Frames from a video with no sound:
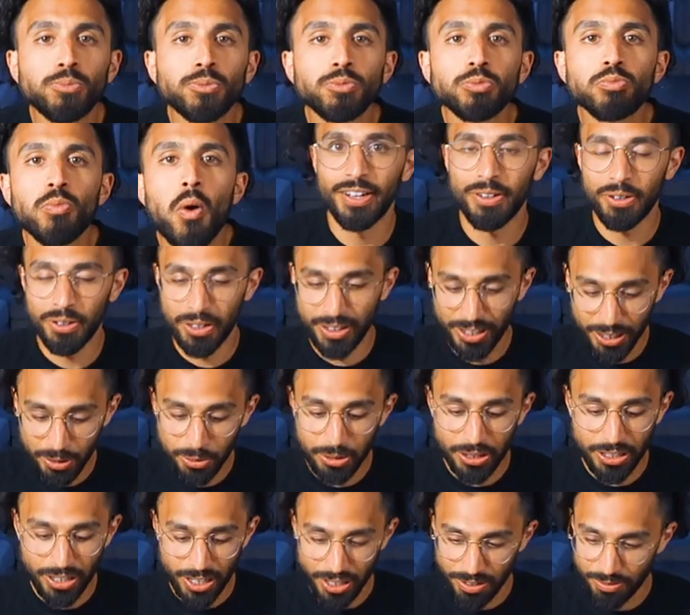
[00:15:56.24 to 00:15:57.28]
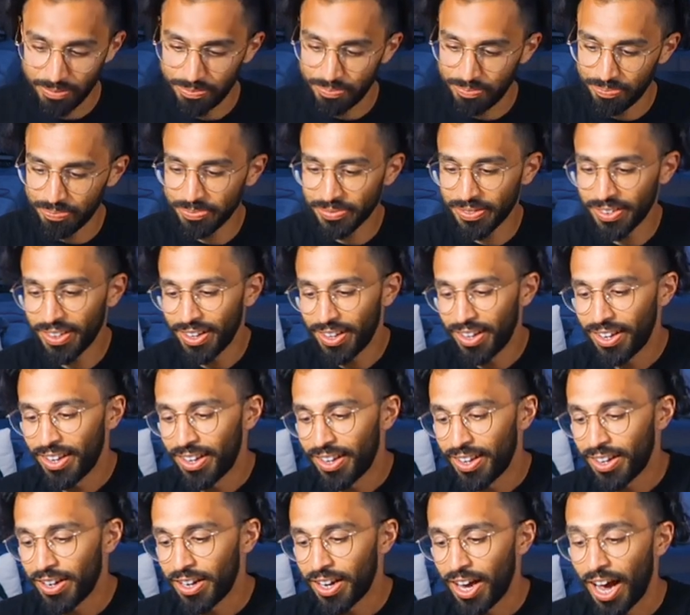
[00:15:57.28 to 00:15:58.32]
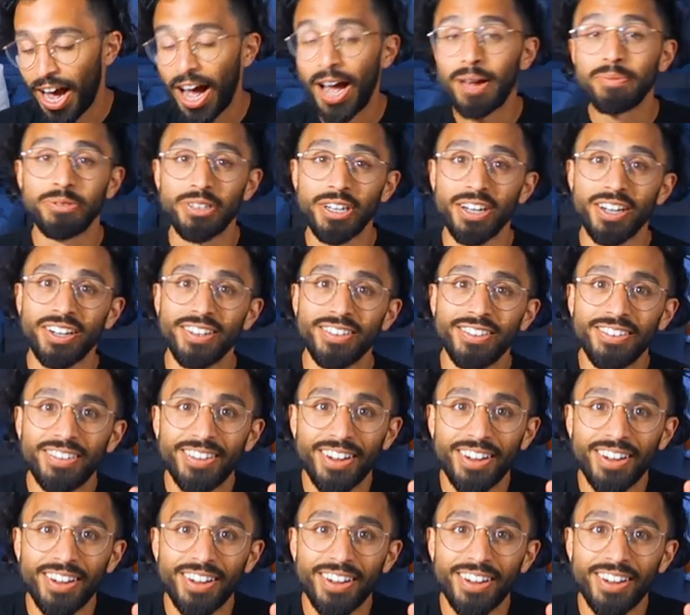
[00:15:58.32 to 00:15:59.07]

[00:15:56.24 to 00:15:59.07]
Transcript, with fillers: I think we're done. I'm done.